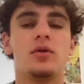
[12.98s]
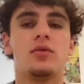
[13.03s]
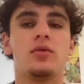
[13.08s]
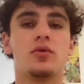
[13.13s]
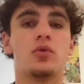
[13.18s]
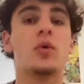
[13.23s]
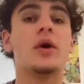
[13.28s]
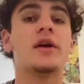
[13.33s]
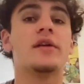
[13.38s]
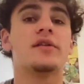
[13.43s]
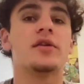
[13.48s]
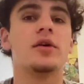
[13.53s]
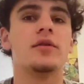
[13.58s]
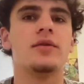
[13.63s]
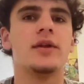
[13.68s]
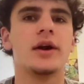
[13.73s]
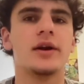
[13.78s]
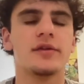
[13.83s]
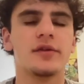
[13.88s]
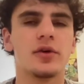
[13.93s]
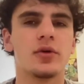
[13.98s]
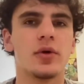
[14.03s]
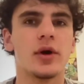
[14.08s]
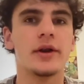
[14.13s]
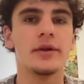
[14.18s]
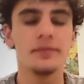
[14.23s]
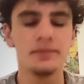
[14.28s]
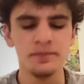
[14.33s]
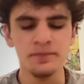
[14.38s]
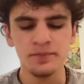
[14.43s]
rays of light,
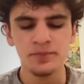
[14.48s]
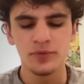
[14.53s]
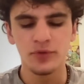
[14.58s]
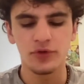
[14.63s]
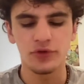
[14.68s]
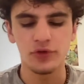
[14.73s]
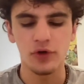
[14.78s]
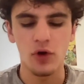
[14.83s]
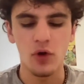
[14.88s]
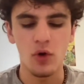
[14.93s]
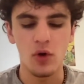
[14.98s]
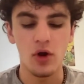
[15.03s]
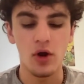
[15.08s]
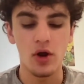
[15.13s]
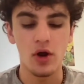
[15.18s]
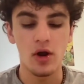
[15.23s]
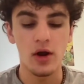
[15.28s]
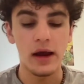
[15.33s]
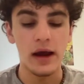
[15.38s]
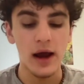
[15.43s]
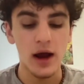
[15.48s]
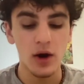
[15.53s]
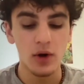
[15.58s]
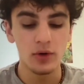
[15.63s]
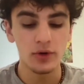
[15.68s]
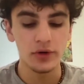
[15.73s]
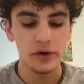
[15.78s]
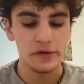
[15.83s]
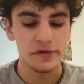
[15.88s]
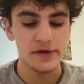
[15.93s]
right? So
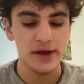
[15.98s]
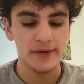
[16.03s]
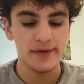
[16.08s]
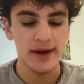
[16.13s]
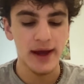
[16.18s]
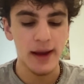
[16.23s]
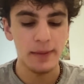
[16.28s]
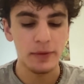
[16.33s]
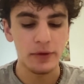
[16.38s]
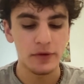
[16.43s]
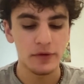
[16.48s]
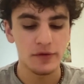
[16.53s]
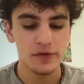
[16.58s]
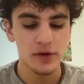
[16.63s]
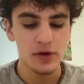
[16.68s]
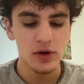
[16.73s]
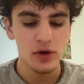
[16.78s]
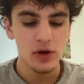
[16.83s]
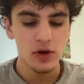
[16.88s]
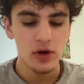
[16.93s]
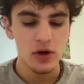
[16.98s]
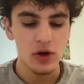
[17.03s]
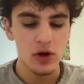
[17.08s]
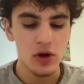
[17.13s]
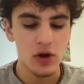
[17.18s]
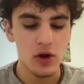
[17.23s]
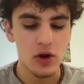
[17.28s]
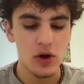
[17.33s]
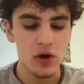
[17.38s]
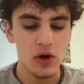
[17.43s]
how does that happen?
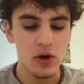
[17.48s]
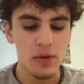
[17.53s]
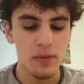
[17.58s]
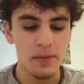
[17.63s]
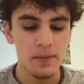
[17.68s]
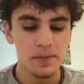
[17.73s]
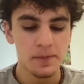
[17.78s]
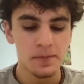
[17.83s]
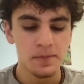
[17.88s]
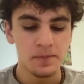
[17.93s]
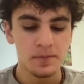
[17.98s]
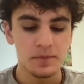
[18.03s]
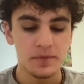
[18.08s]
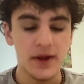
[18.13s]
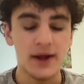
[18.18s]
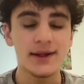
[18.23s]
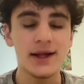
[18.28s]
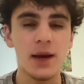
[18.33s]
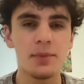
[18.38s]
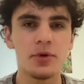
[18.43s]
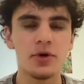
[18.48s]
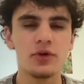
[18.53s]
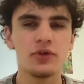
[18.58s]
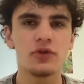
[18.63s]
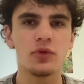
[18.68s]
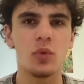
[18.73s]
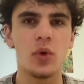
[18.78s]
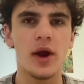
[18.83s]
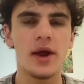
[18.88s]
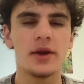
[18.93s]
That
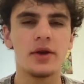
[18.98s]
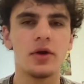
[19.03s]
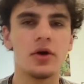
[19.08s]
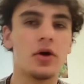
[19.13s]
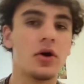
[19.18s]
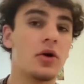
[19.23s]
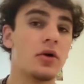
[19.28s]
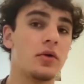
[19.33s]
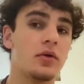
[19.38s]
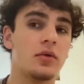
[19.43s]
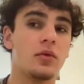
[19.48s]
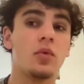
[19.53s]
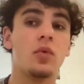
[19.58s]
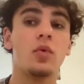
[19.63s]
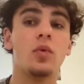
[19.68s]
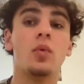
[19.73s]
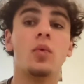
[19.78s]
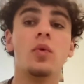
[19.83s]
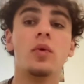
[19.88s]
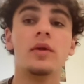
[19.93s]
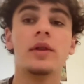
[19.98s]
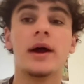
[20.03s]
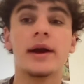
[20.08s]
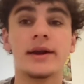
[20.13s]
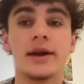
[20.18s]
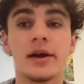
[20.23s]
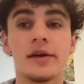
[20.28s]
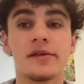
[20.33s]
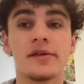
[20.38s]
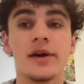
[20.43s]
happens when,
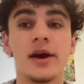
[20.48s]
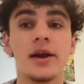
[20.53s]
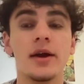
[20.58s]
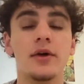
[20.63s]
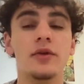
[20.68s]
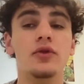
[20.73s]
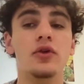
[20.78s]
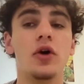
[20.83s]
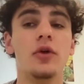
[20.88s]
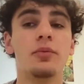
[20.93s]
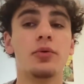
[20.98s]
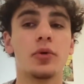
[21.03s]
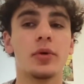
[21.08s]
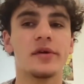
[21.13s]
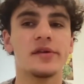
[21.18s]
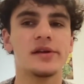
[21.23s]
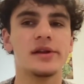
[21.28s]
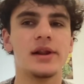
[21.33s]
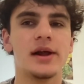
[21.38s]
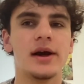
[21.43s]
like I said, non-polarized